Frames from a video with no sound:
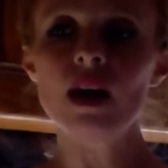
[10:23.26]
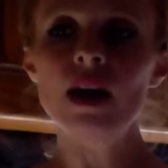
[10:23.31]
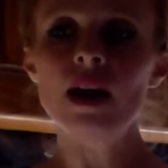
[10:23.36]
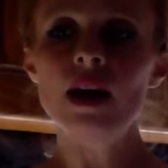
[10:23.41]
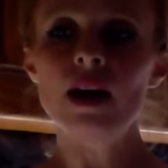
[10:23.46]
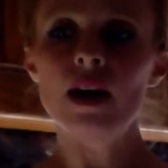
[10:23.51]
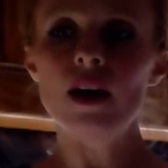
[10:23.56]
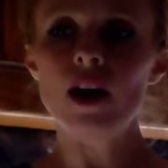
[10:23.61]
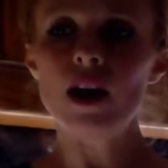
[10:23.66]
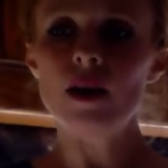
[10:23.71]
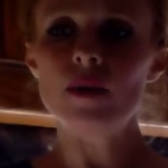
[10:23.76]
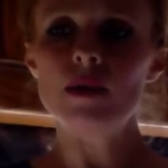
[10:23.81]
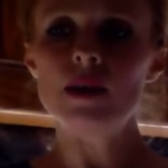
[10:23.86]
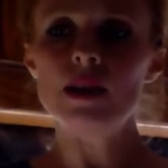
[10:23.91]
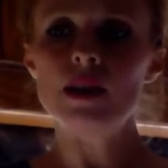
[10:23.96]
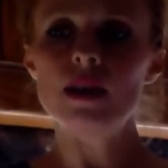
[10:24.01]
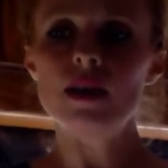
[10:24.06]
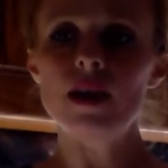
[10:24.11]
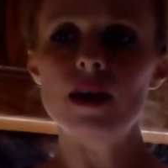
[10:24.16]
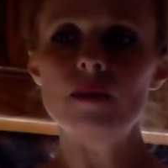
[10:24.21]
And I would see the
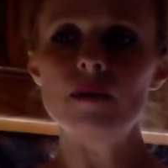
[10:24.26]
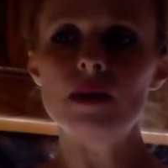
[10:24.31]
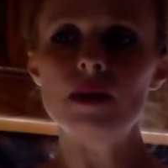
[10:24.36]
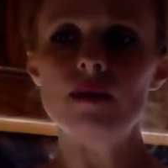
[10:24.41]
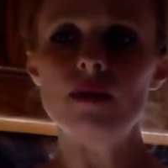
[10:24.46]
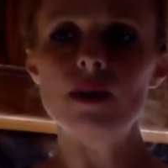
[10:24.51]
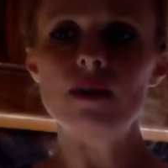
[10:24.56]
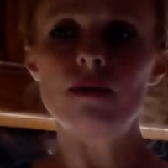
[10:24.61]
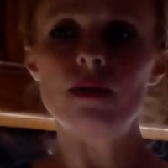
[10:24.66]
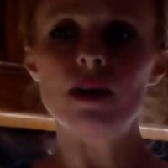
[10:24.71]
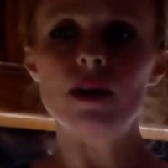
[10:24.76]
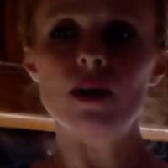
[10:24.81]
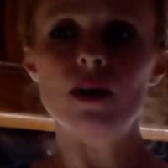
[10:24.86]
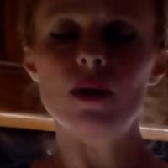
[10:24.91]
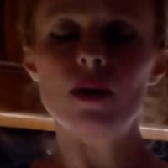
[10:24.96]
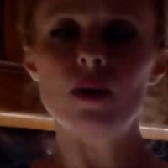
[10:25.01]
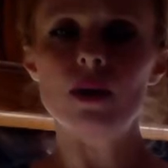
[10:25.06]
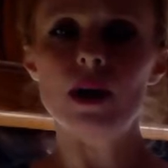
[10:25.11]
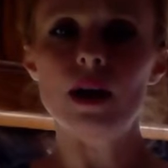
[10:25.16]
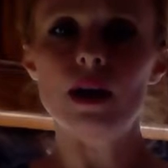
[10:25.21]
MTV video,
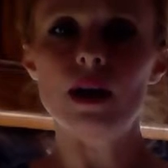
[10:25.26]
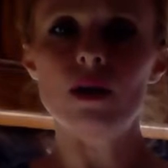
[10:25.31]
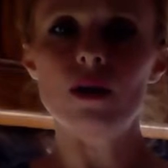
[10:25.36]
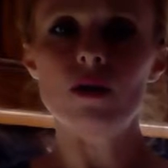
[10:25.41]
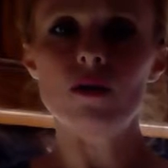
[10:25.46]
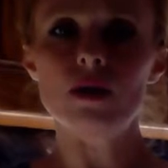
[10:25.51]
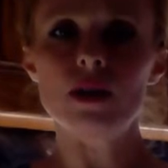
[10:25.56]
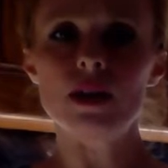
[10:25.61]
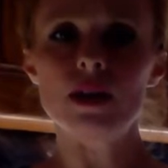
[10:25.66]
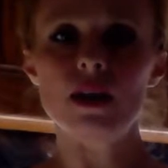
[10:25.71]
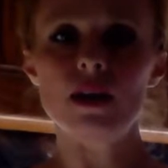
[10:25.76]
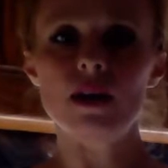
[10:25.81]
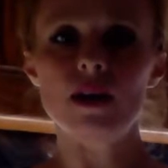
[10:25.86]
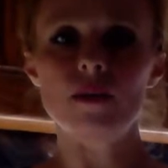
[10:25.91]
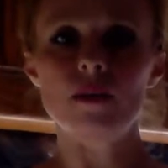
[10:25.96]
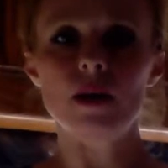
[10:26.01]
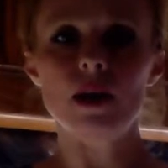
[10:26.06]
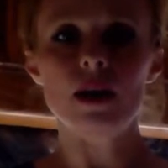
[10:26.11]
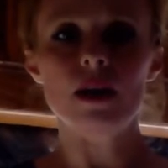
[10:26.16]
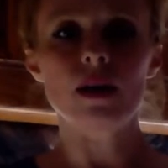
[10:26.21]
and all of a sudden I'm
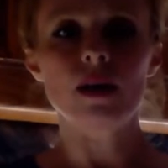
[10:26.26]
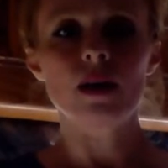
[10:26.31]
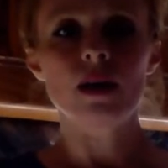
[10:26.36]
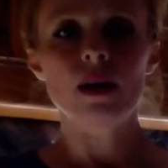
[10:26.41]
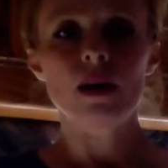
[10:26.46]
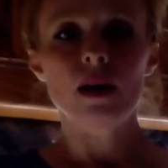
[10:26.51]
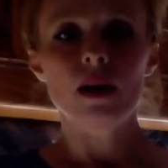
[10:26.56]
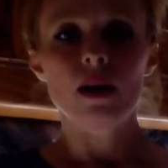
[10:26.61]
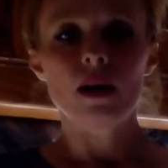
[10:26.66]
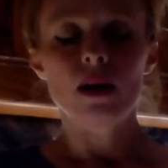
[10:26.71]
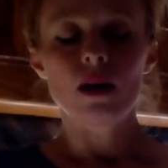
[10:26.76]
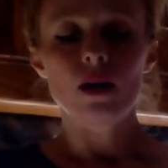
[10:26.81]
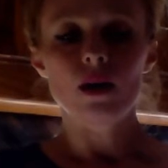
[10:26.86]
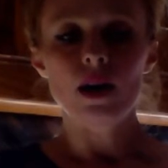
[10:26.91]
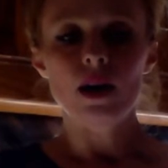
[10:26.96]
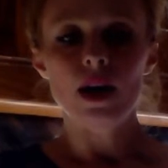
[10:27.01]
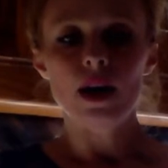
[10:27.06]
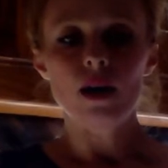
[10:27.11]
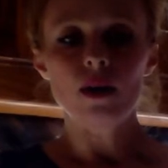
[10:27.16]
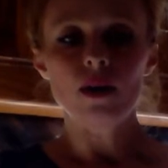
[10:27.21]
like, okay,
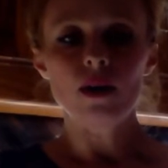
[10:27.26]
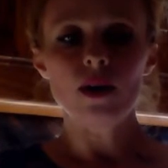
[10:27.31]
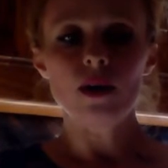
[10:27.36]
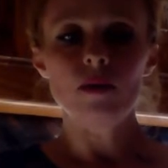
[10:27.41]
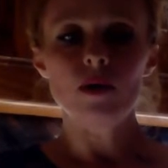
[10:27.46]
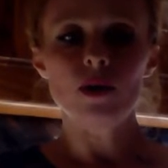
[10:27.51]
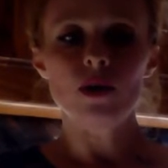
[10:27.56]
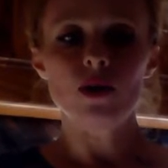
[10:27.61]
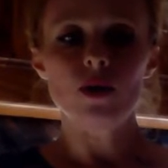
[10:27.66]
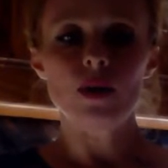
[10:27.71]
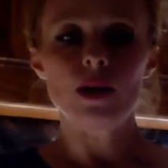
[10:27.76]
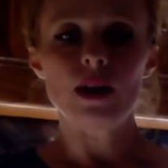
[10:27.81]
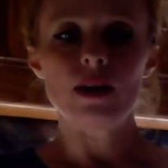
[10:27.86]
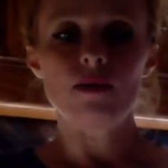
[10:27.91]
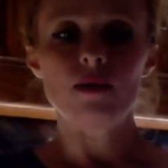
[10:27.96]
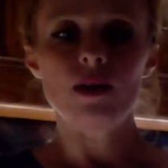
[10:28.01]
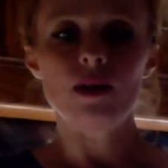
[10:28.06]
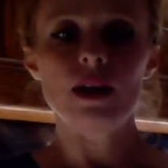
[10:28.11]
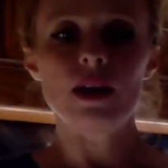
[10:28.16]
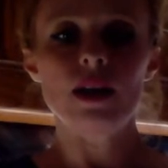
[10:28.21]
how come they're doing
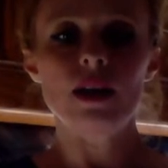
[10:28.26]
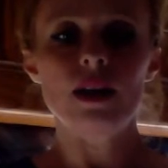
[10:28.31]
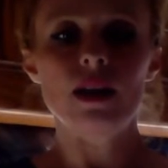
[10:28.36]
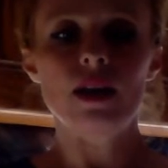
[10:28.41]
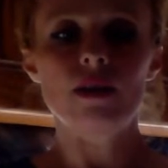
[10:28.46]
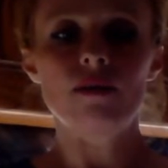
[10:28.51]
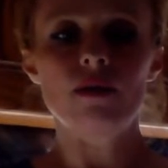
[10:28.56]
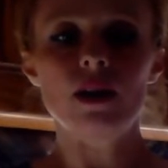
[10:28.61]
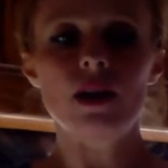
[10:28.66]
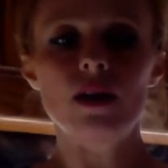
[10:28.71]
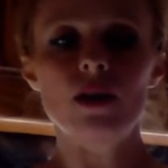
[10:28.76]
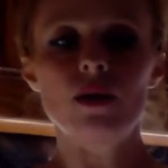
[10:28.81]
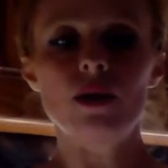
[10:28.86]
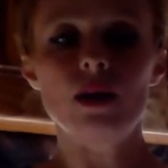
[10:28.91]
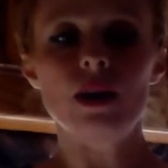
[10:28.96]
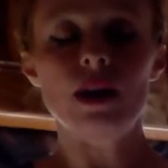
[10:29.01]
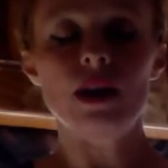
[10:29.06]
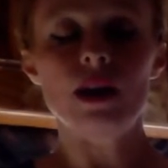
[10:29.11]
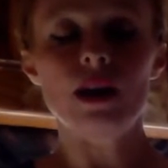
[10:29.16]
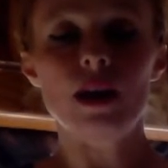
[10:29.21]
everything in that video
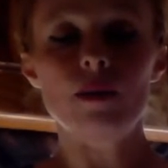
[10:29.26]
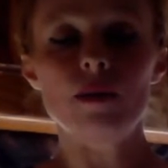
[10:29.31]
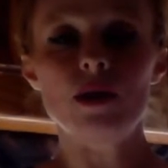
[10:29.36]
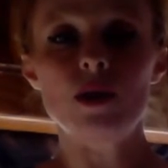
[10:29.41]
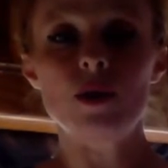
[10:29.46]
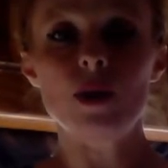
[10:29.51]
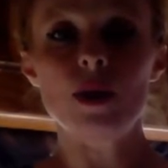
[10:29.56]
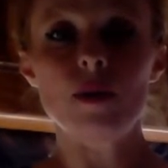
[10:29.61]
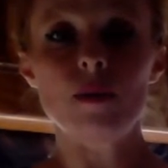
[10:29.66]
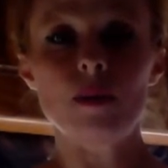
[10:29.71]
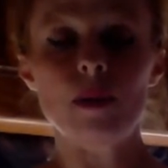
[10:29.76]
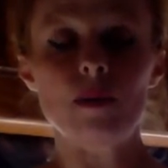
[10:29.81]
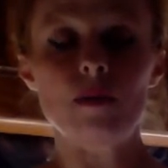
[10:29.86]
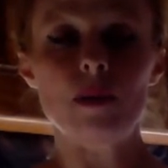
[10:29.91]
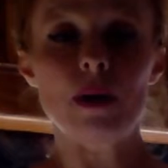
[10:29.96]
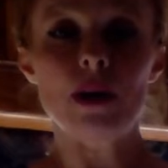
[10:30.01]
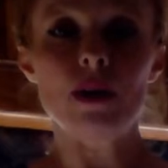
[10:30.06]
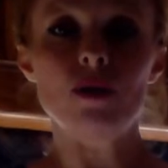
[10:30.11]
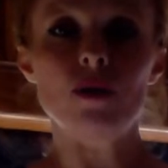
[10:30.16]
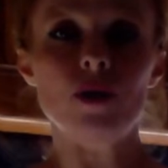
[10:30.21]
that I was doing in my
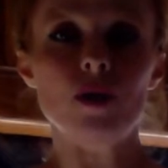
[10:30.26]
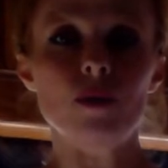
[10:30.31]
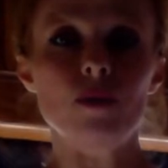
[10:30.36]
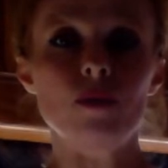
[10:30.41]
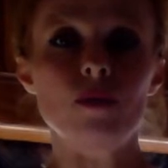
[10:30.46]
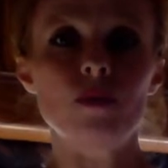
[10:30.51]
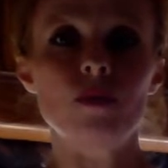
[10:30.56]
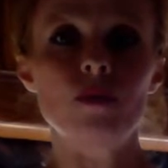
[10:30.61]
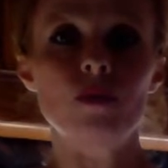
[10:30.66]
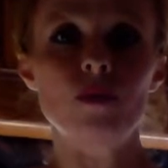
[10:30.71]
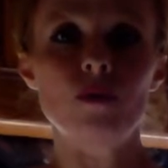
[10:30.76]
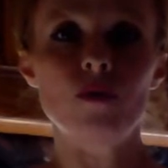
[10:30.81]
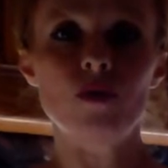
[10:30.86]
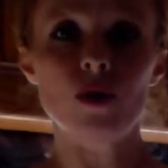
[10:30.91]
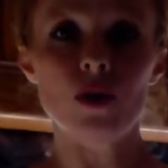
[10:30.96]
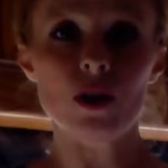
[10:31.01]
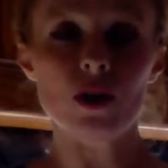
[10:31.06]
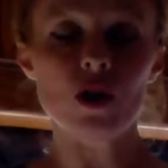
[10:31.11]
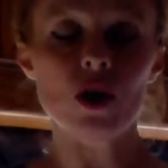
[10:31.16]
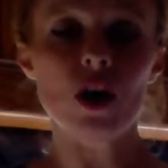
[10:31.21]
bedroom for the
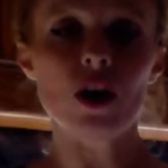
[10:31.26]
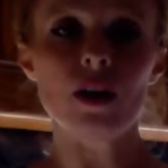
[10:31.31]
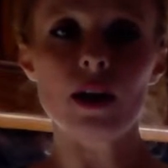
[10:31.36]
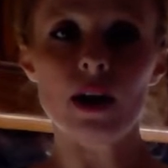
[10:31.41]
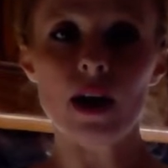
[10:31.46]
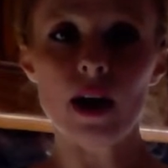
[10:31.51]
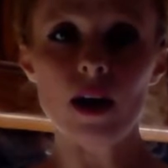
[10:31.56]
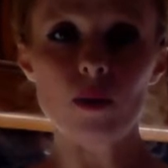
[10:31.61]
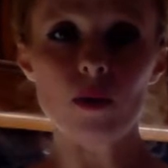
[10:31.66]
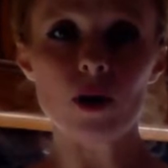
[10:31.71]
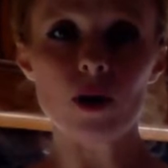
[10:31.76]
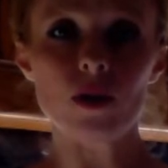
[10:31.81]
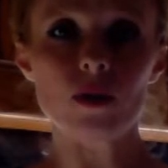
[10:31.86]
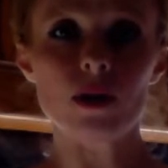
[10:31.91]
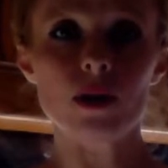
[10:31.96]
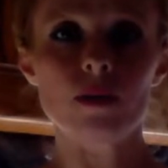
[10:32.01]
song that I wrote?